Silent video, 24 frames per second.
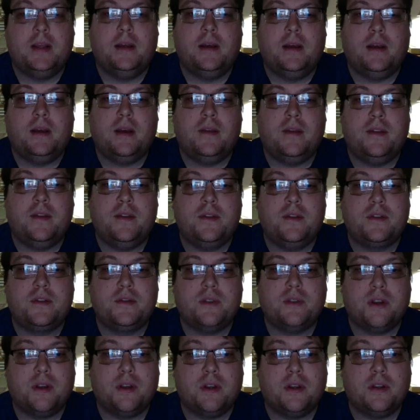And then there's
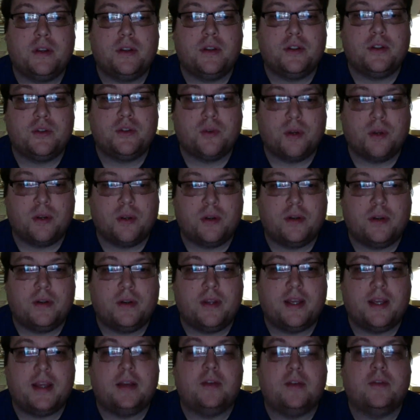very short
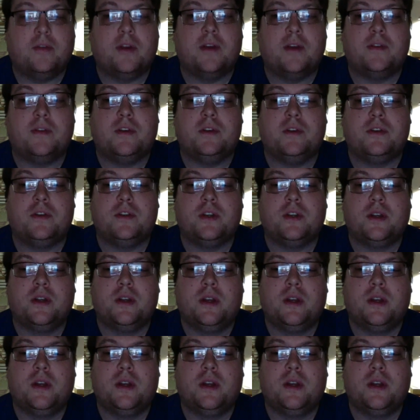taking of refuge.